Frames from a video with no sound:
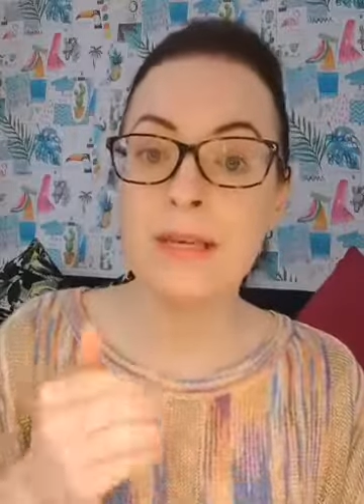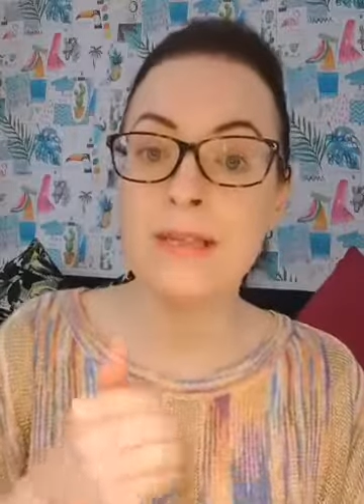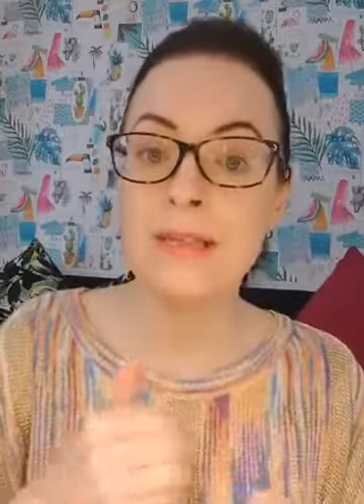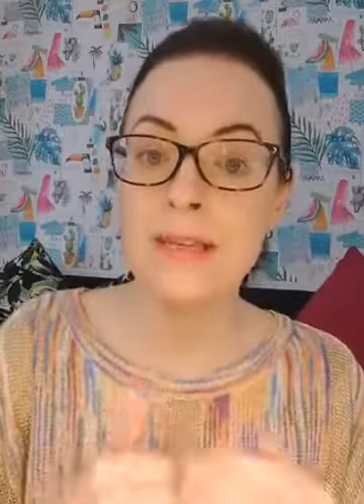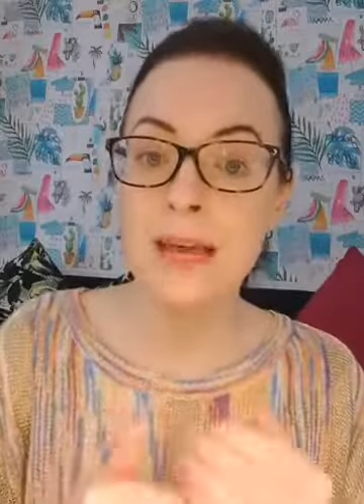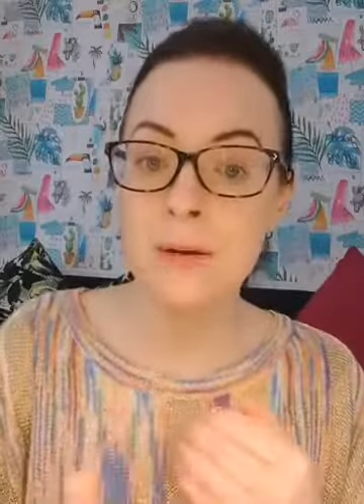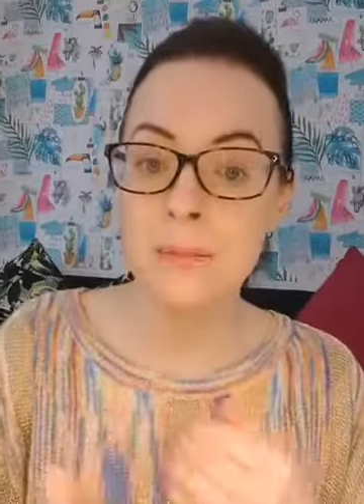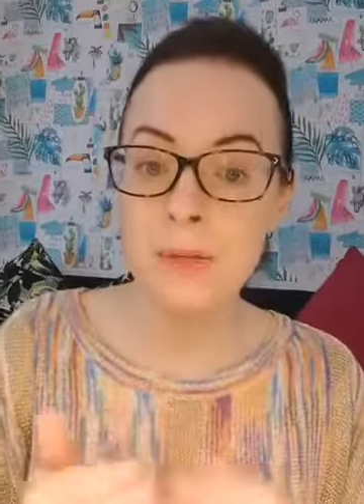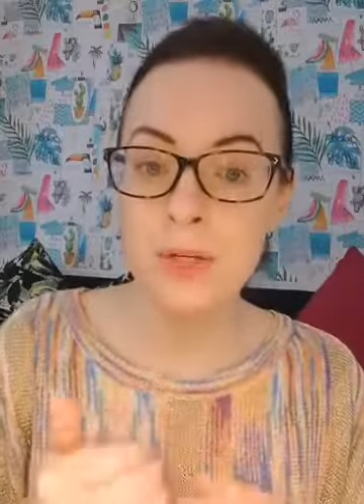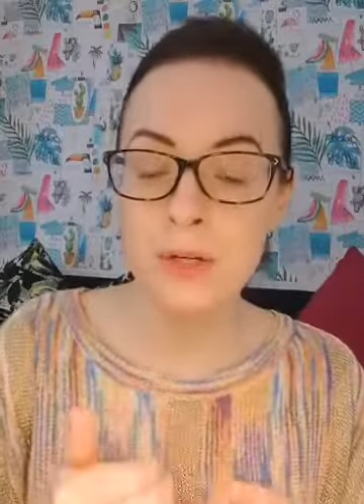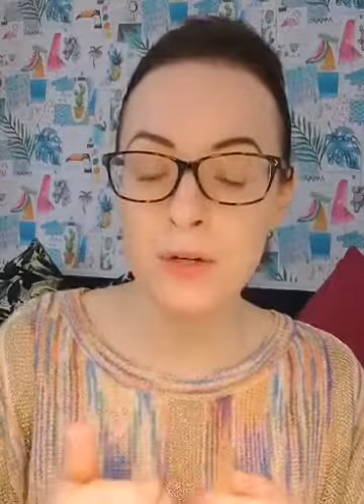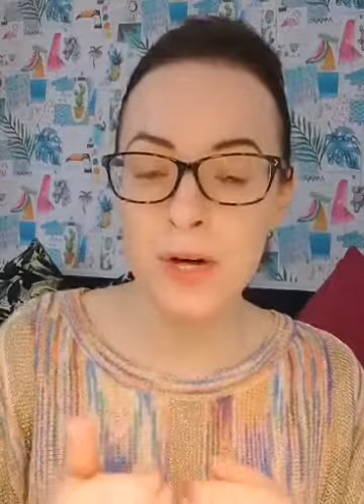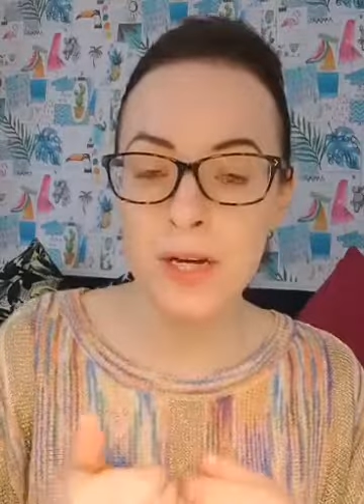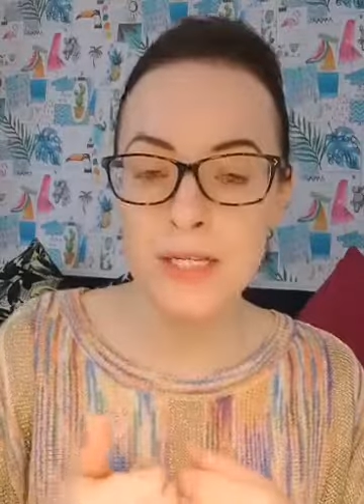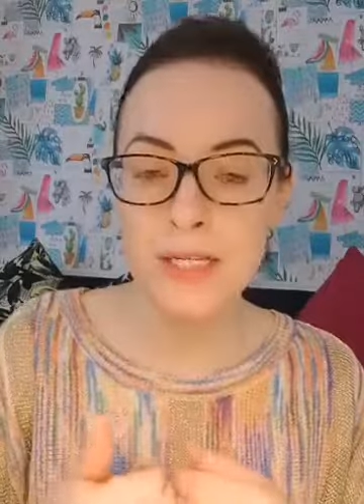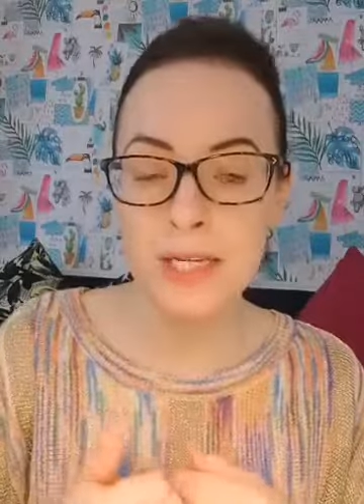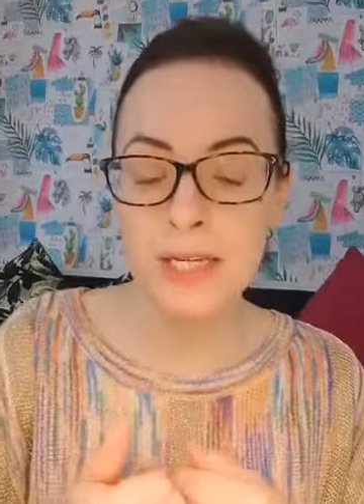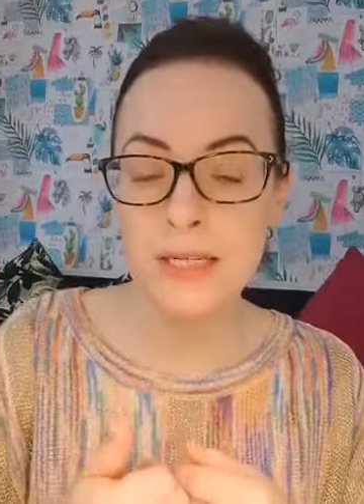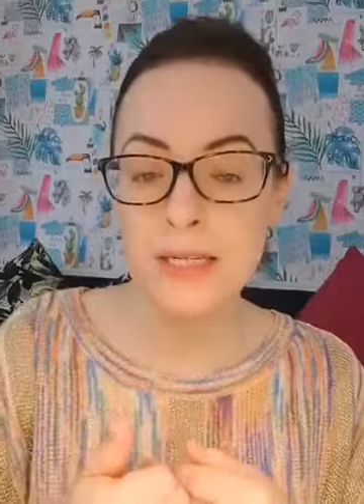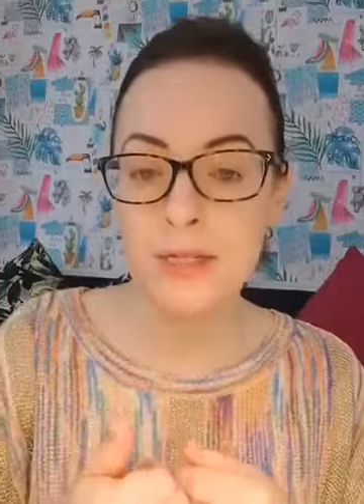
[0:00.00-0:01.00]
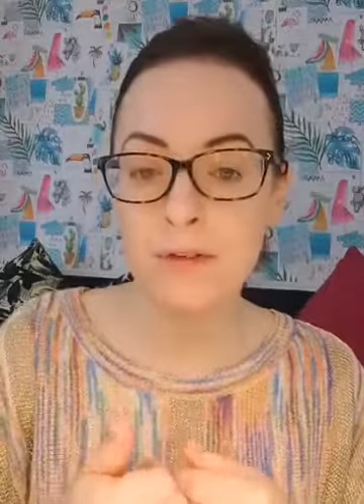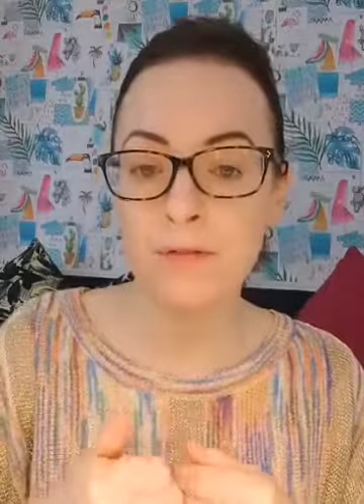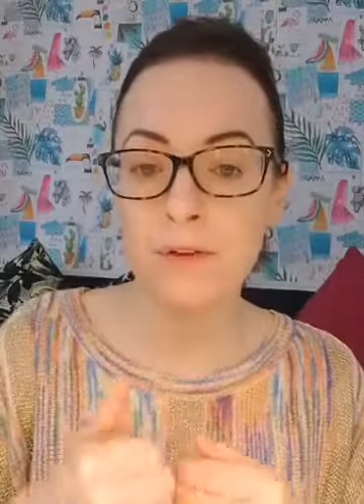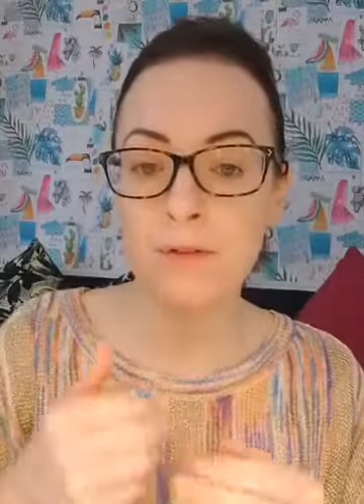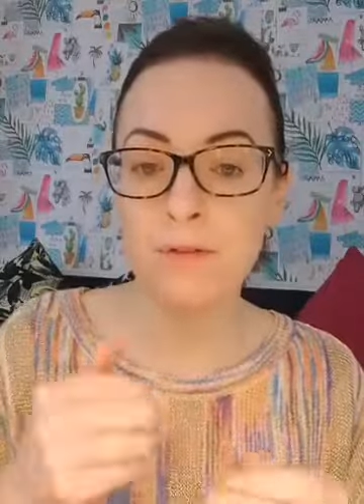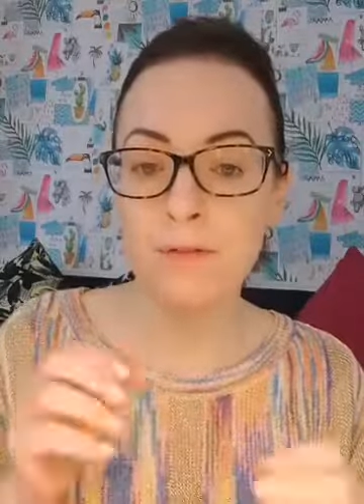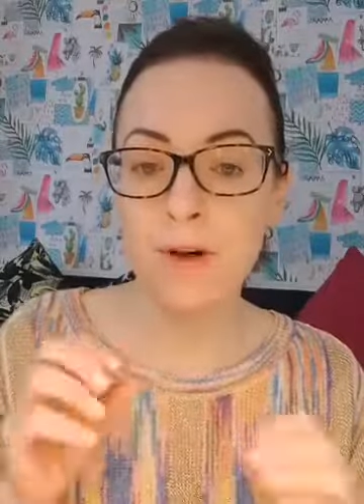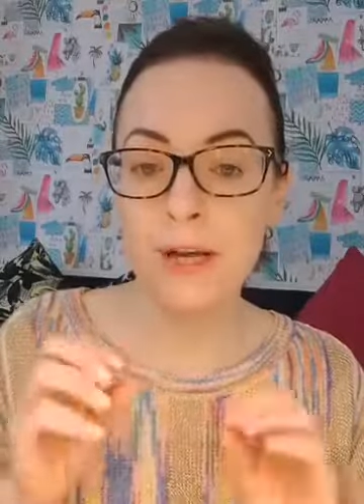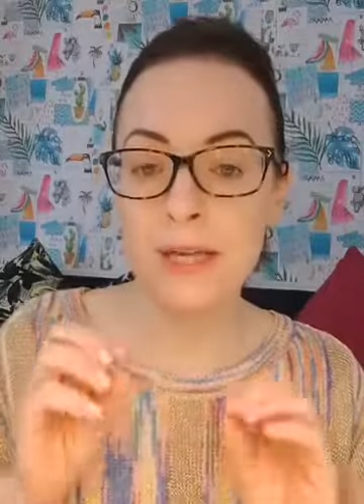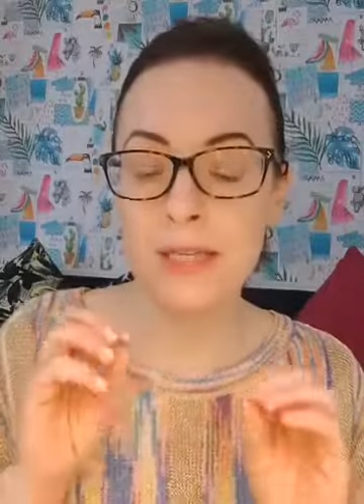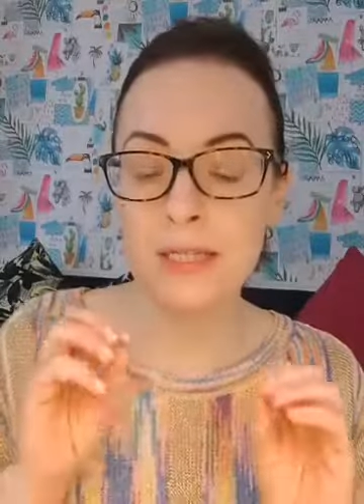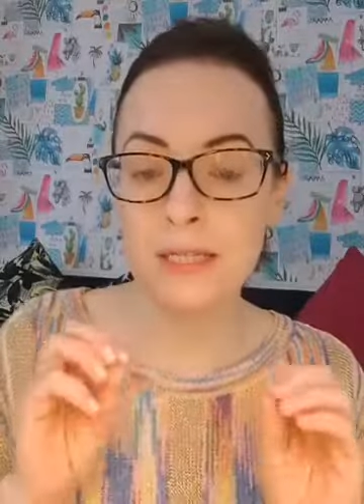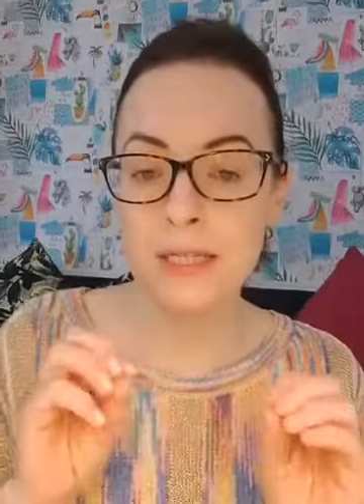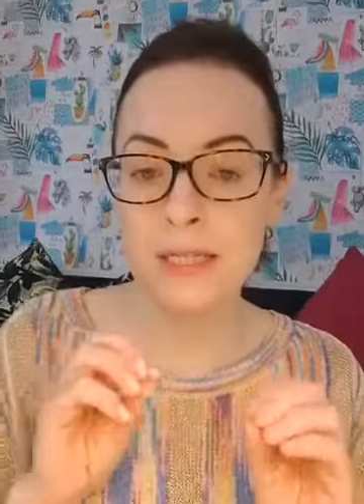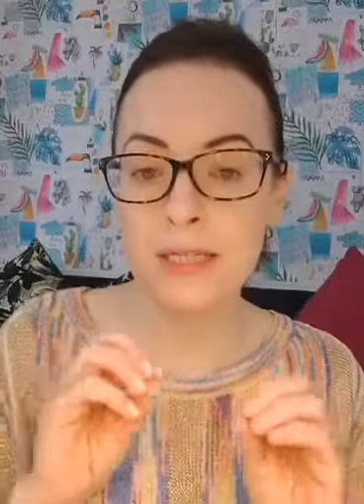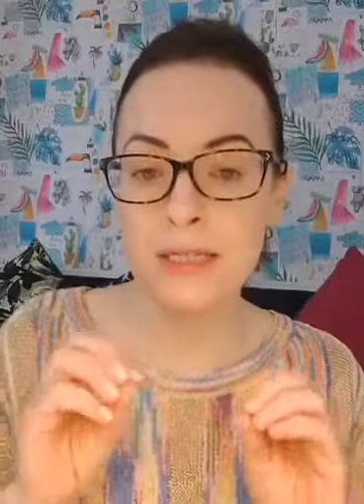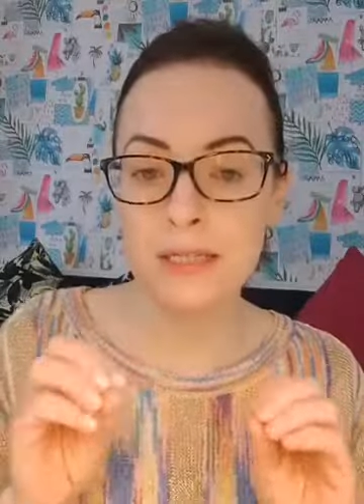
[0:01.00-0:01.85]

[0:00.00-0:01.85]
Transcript: send me your ideas if you find